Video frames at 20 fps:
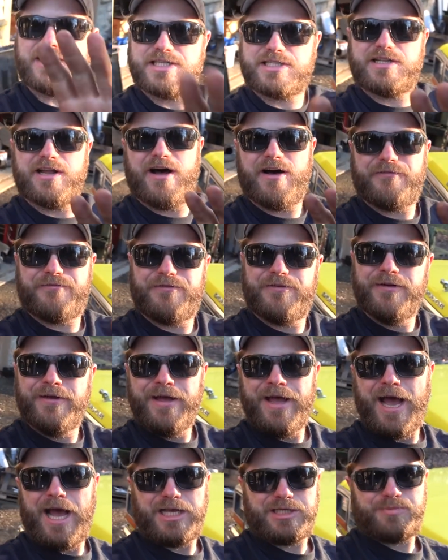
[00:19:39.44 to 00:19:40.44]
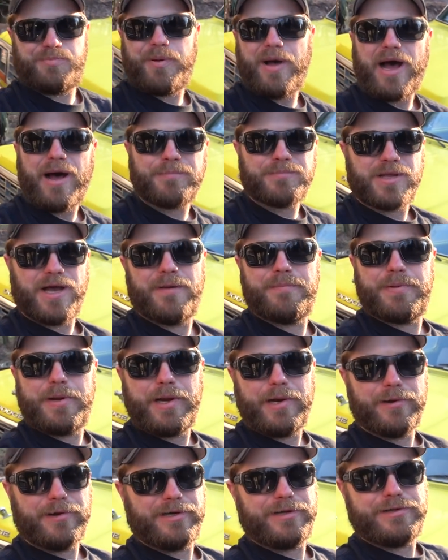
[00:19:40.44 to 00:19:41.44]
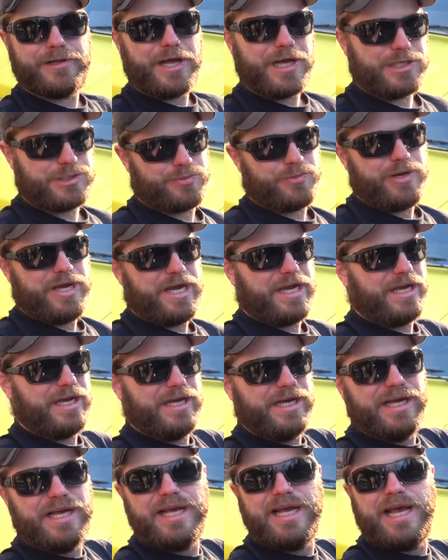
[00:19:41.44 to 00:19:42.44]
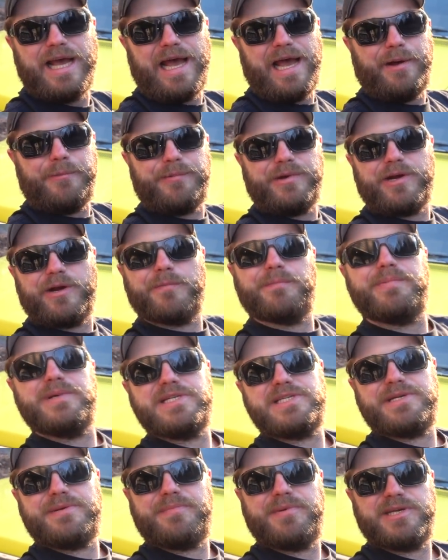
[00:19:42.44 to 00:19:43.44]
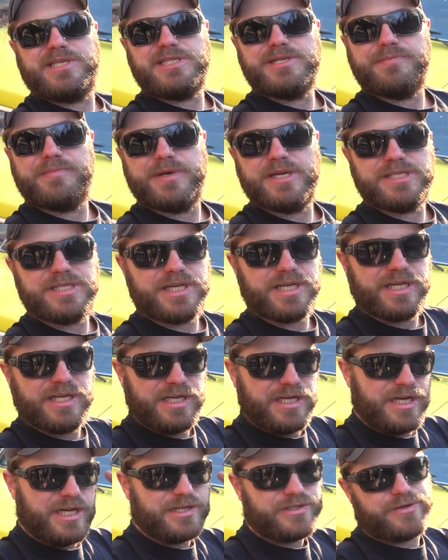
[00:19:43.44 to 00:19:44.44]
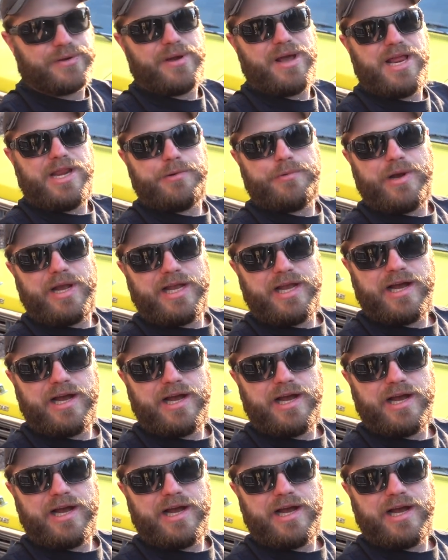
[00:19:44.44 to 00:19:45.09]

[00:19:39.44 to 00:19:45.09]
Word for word: of stuff has popped up here in the last week, and we are busy. So anyway,